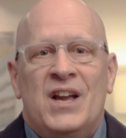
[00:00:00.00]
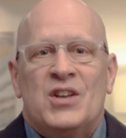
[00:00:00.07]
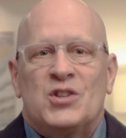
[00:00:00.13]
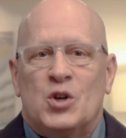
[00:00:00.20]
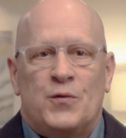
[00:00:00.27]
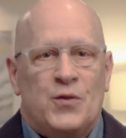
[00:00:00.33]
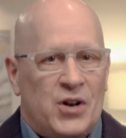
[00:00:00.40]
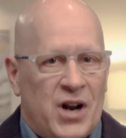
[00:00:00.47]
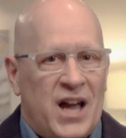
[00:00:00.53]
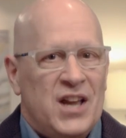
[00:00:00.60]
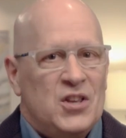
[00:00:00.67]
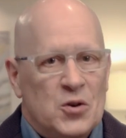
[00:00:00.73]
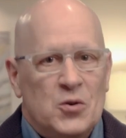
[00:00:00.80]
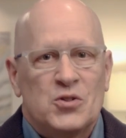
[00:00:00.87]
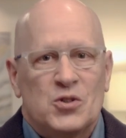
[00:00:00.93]
So if you're
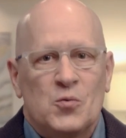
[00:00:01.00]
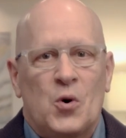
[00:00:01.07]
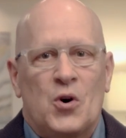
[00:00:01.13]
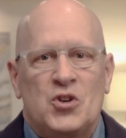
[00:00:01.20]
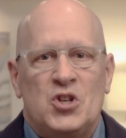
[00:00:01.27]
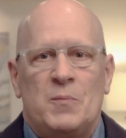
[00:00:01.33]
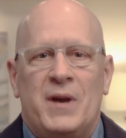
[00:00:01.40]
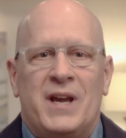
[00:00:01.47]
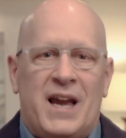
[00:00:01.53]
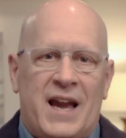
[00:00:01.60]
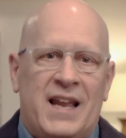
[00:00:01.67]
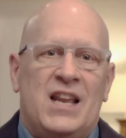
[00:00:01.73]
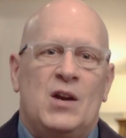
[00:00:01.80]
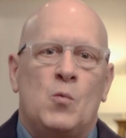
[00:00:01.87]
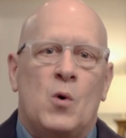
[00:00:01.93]
not used to worshiping
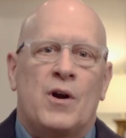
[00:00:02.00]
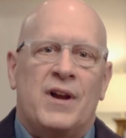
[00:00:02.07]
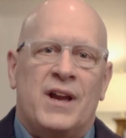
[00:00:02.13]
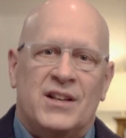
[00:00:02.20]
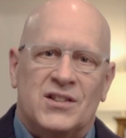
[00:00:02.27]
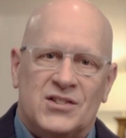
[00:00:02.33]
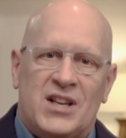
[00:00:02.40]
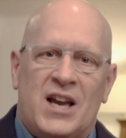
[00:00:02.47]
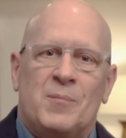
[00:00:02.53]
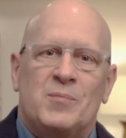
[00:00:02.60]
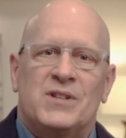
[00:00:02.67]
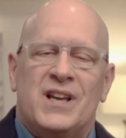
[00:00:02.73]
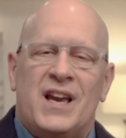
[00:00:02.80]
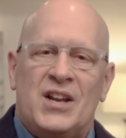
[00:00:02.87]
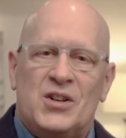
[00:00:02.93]
anywhere
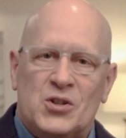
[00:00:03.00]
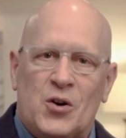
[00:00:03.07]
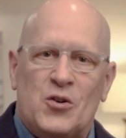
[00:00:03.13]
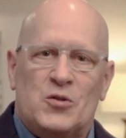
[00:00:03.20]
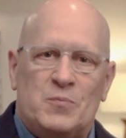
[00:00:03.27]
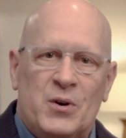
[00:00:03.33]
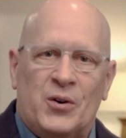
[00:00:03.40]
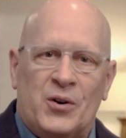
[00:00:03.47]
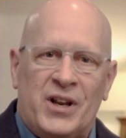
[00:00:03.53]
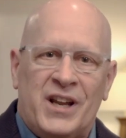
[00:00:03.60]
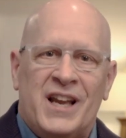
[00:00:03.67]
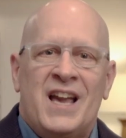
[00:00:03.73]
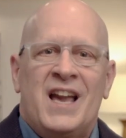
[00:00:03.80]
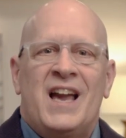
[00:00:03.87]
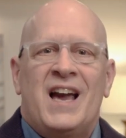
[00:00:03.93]
except a church
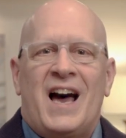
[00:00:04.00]
building,